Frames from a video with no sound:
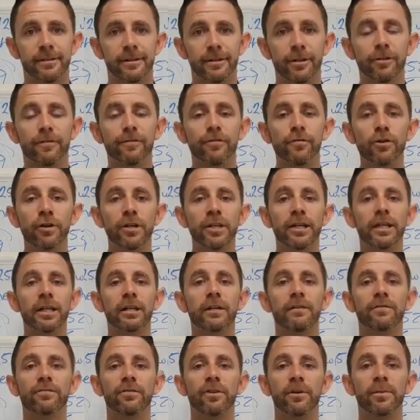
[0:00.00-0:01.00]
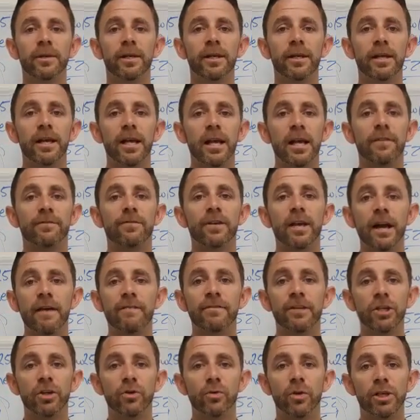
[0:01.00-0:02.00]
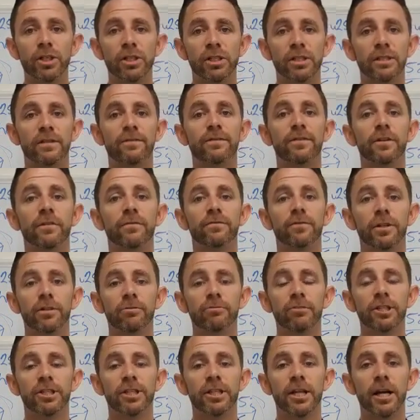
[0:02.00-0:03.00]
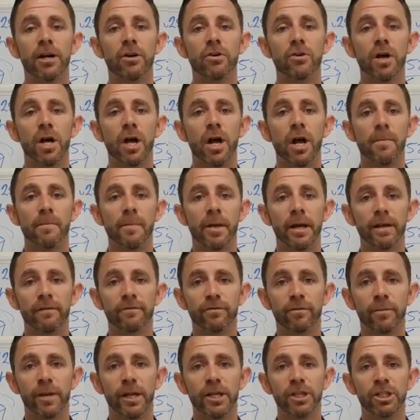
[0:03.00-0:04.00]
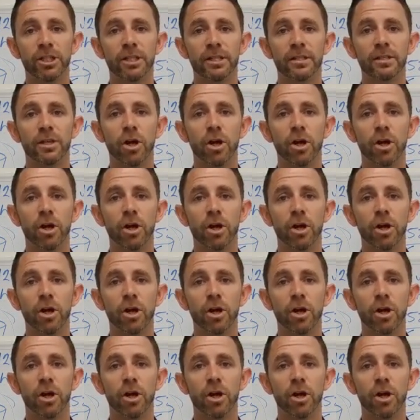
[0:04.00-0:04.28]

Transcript: Look forward to hearing from you. If you have any questions, feel free to reach out. My information